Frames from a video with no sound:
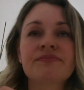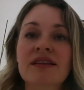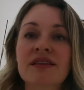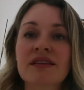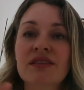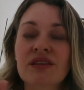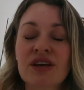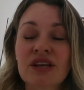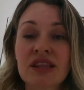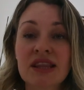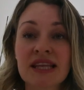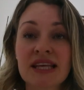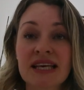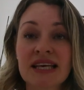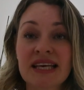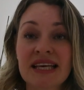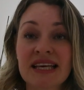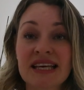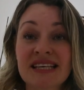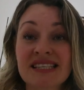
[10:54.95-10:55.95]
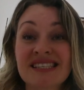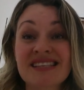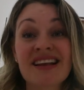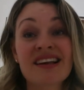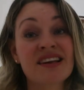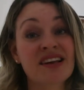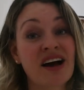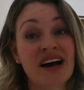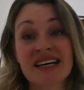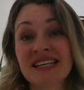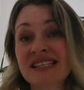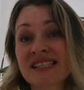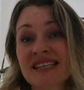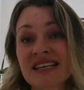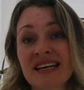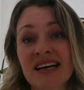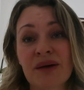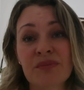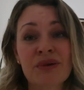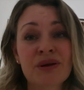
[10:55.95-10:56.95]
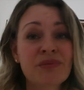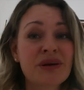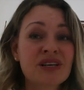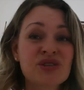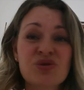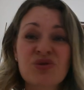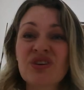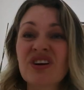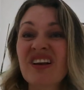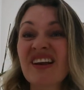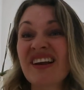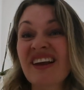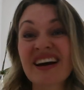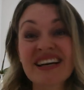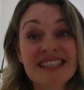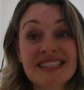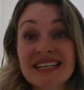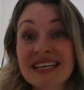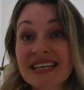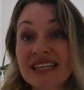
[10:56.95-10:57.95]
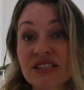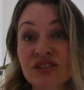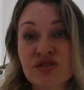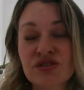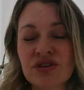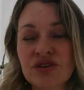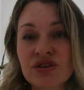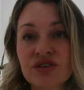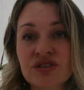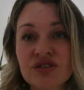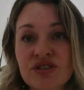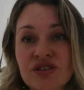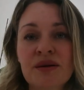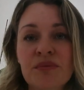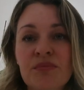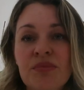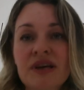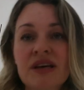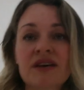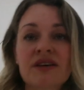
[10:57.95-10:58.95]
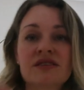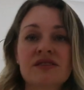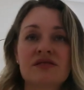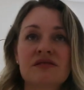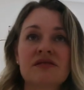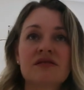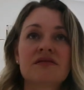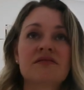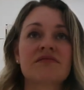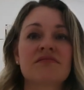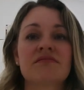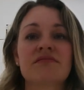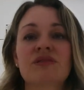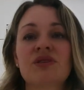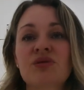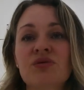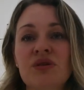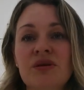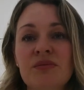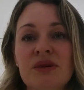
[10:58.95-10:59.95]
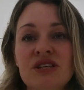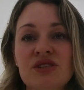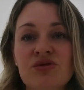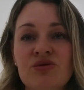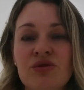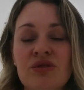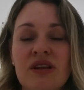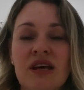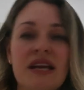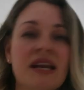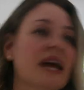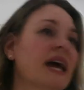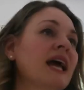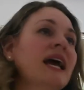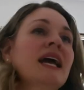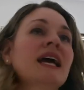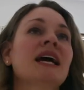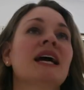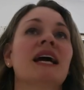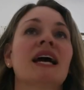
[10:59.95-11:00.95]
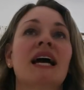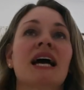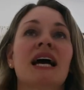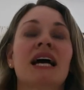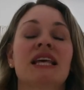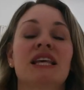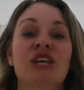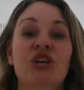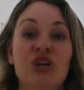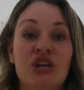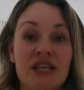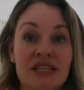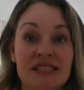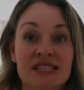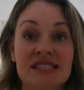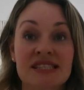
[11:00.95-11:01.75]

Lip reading: The third thing is lighting. Make sure your lighting is good because you want to make sure that, hey, you can